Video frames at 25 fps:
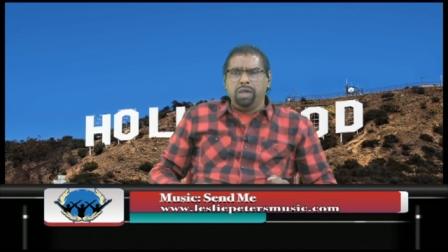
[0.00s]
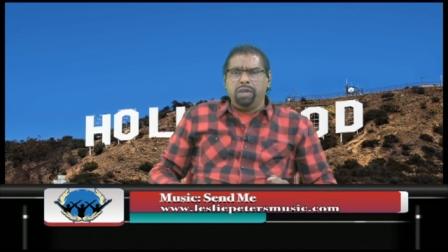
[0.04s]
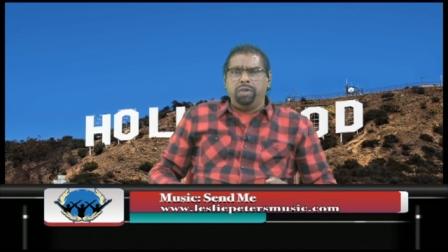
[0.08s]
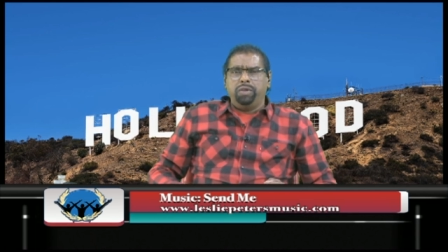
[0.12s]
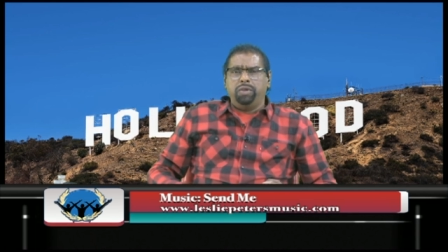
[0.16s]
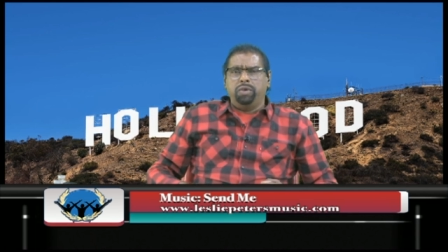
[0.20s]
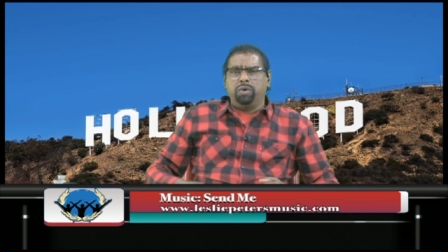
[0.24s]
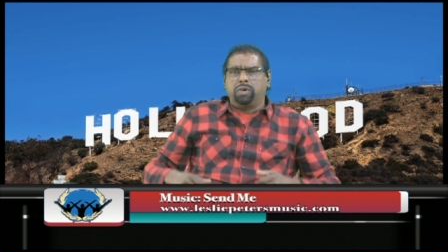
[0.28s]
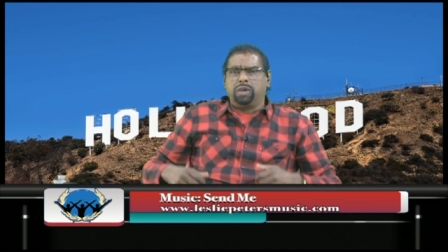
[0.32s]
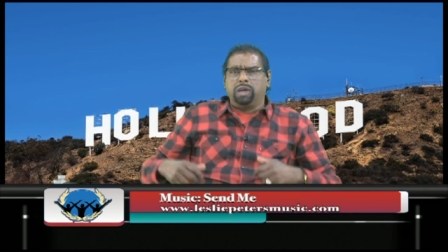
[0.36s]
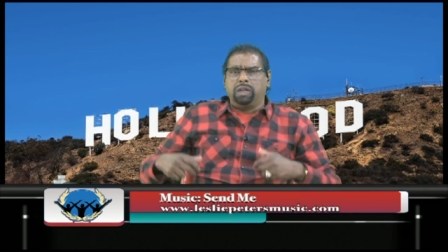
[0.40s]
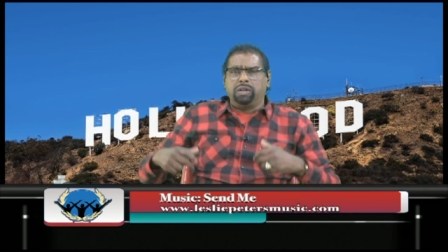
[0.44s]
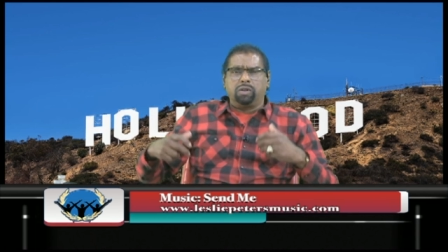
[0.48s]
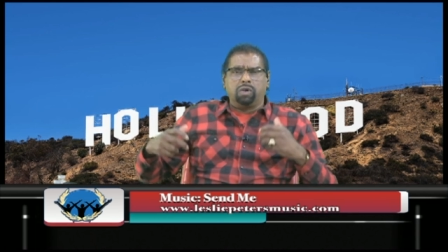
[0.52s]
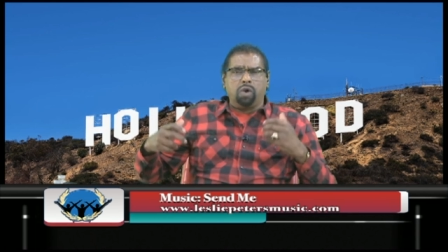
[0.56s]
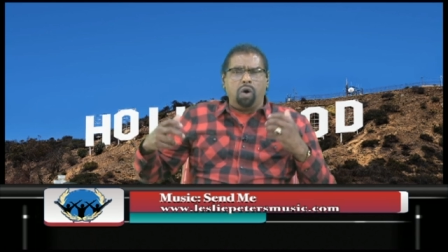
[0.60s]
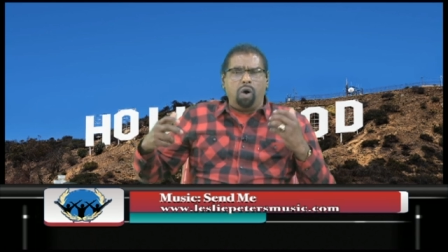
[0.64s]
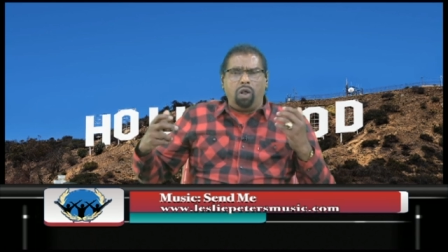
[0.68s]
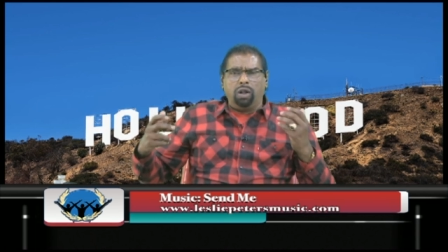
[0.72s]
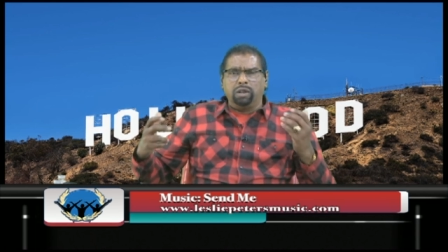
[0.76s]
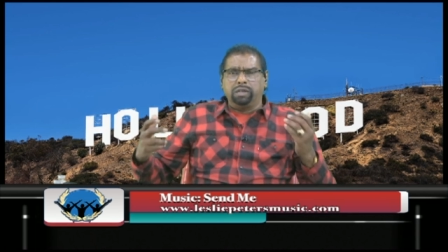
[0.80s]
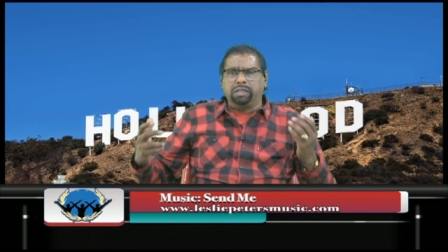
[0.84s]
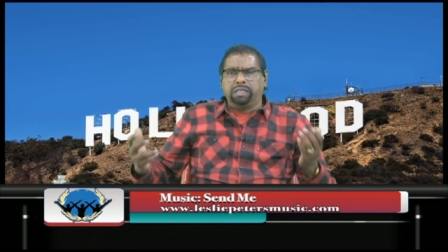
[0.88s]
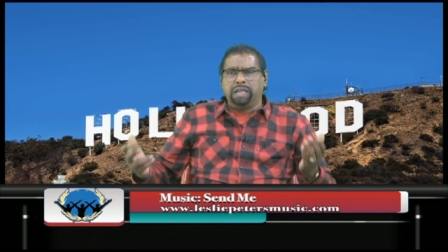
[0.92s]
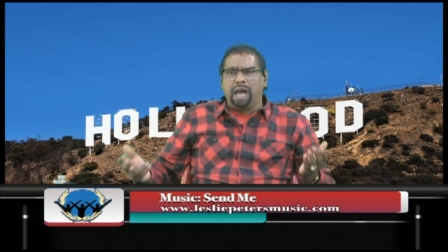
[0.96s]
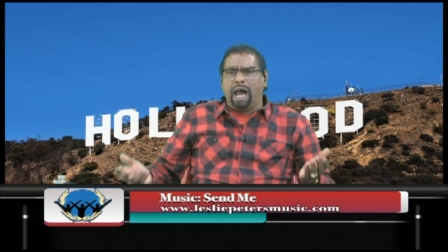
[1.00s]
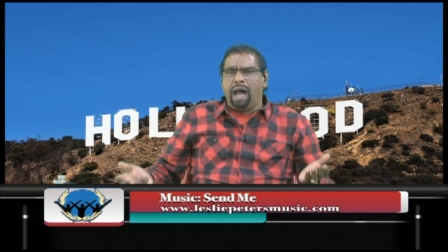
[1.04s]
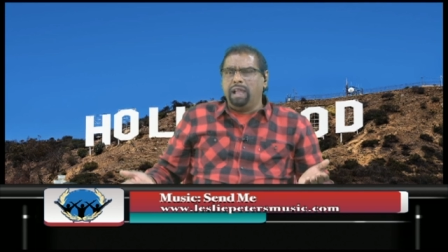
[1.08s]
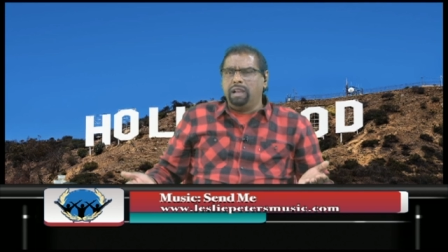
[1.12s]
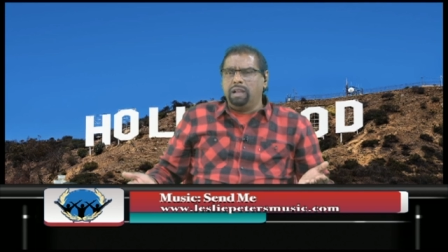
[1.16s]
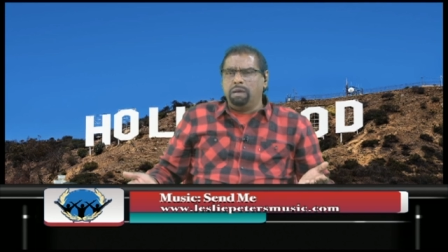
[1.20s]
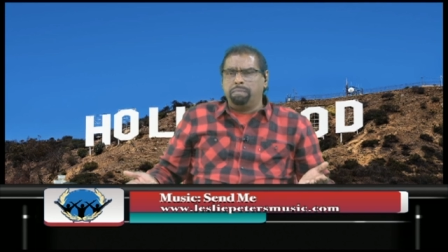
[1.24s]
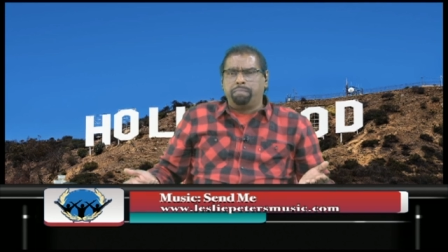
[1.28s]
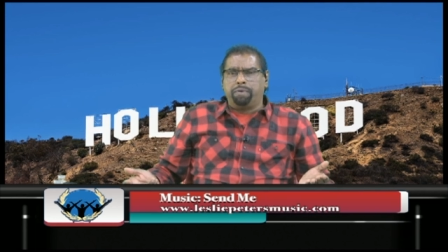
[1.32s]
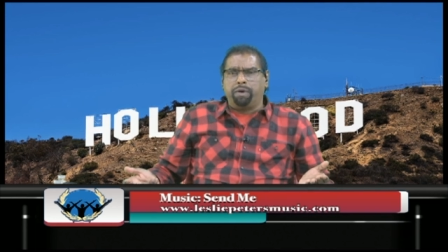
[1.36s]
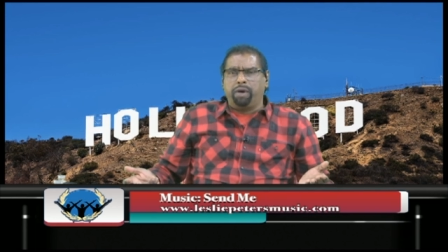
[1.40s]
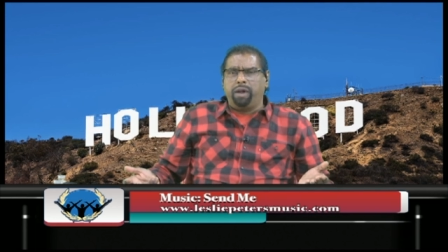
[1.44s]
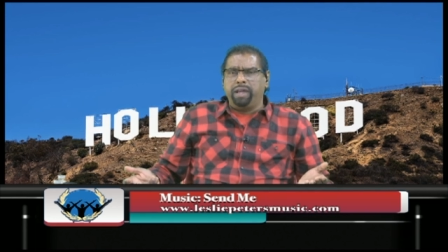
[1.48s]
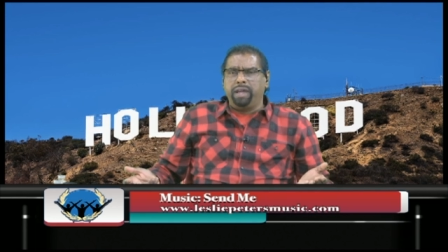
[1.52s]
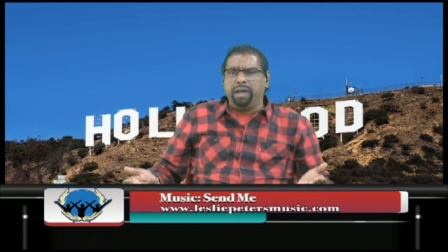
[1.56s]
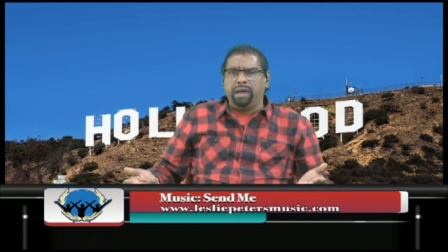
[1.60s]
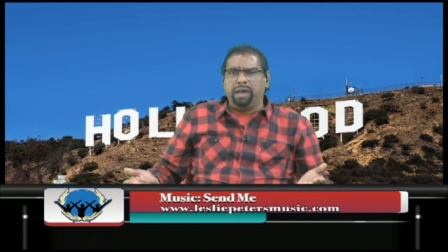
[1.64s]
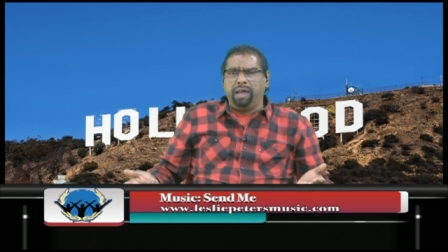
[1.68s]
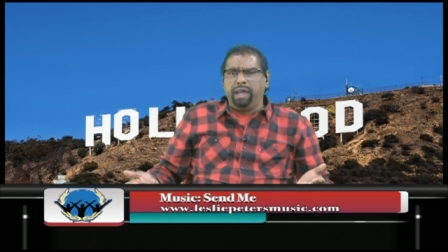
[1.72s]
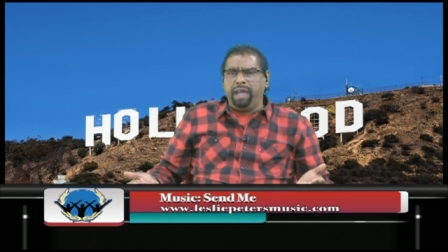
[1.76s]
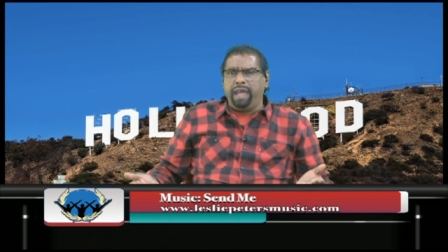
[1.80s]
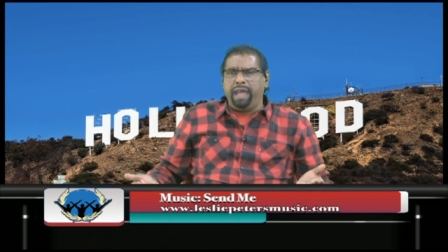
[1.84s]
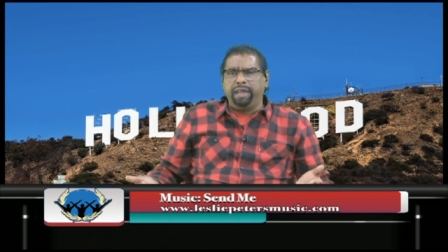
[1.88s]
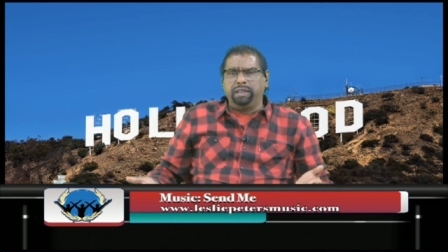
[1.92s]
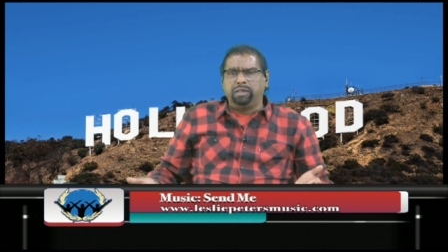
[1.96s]
You can call dial a
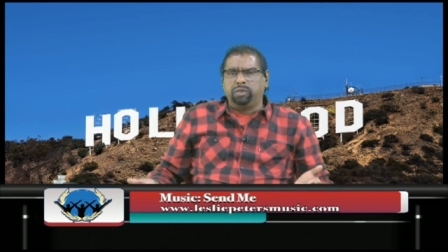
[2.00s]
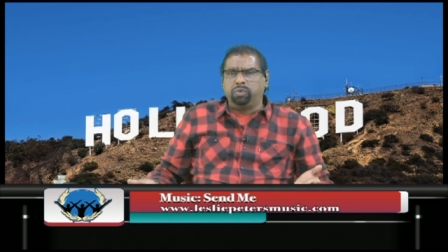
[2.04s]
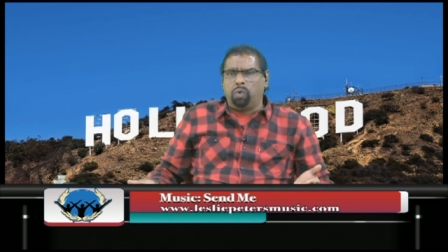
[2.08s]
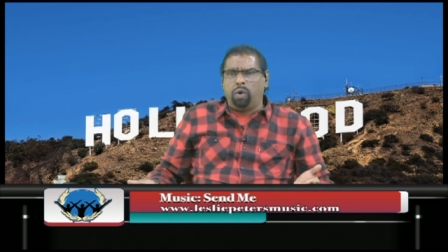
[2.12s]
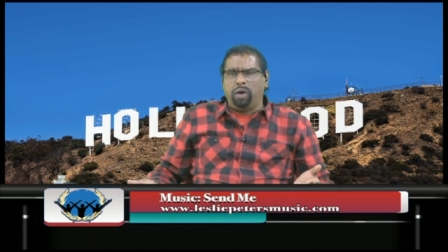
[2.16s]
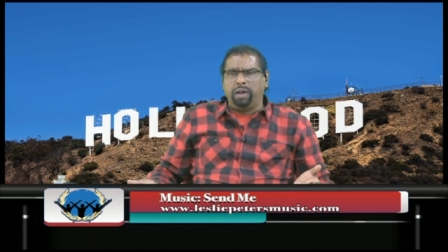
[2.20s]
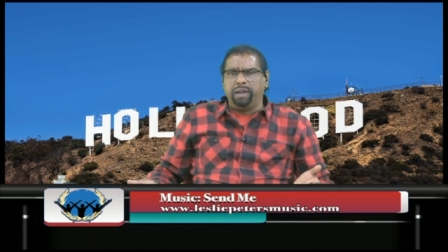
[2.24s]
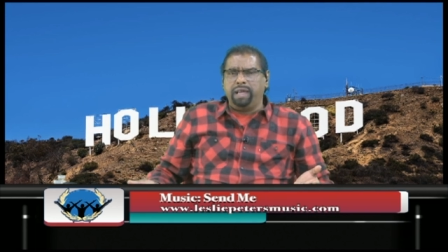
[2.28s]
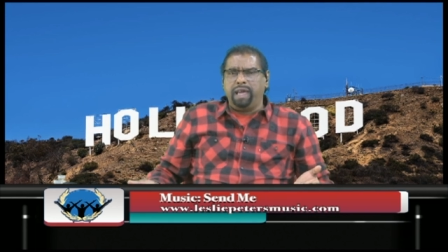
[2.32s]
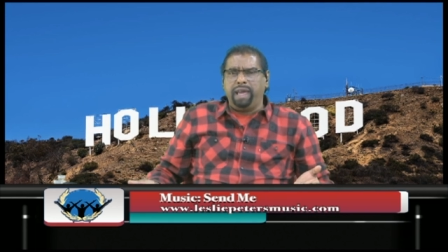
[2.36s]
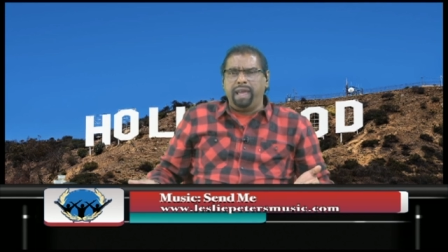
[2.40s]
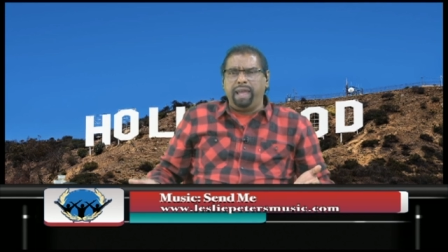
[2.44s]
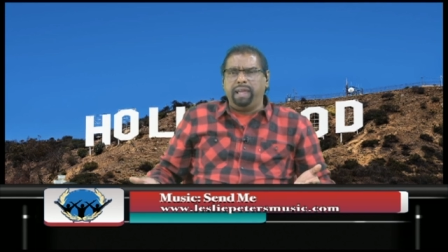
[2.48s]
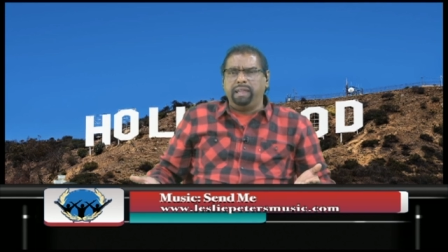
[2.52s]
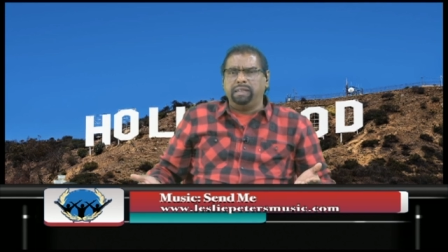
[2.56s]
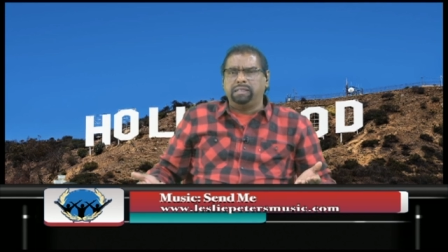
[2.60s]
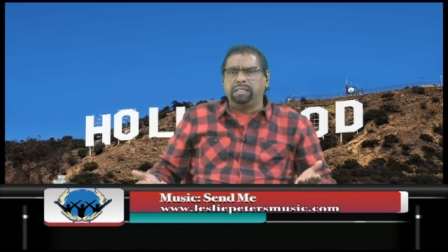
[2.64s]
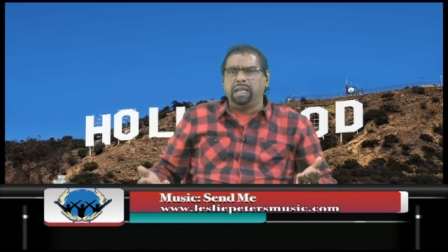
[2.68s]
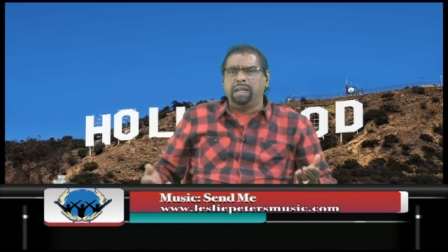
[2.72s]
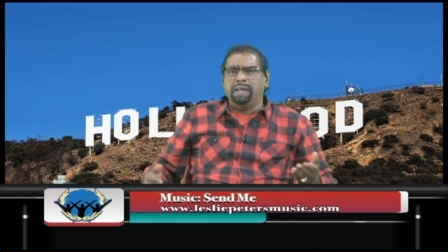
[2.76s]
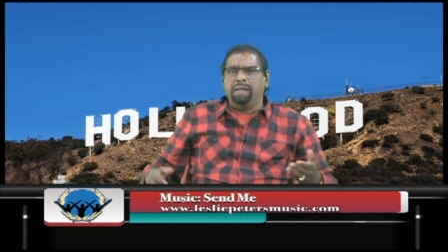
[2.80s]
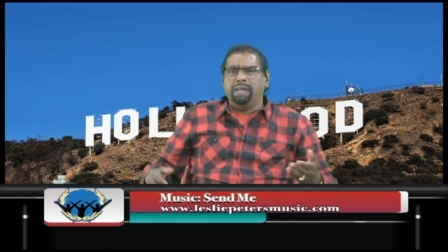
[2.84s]
prayer 818